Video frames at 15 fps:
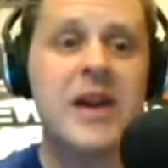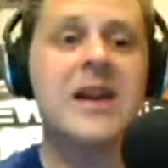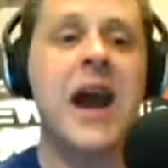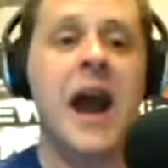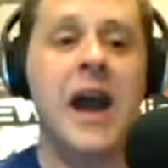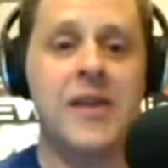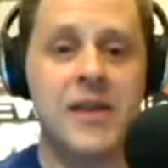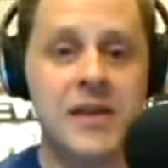
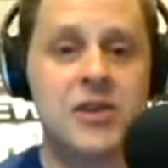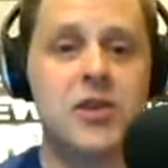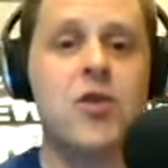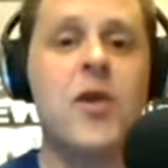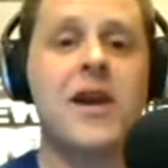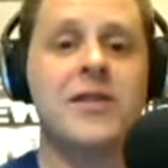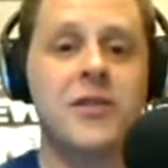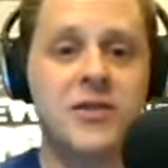and then
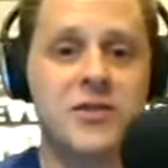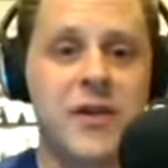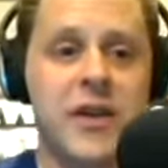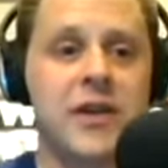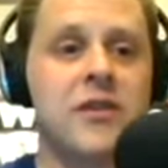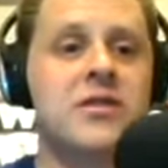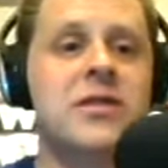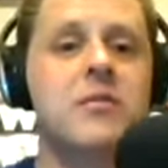correct those
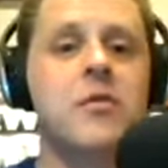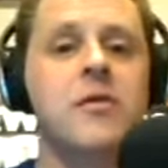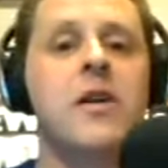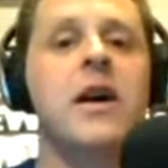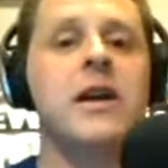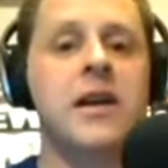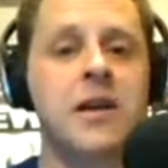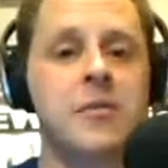failures and move
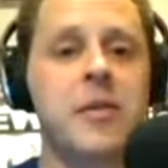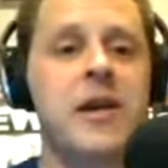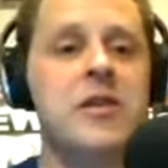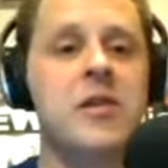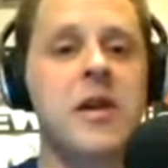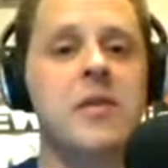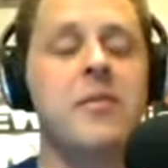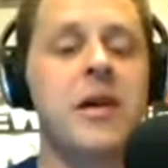on and get better
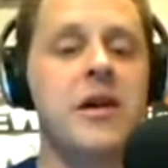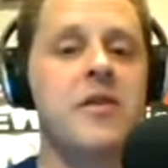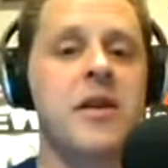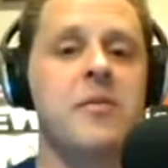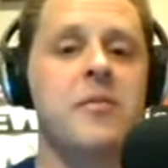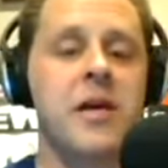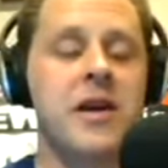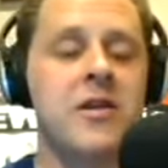and better
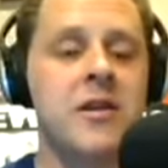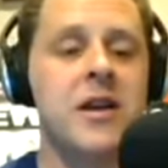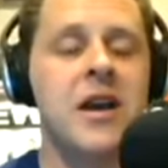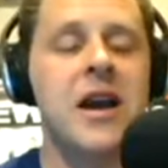and better.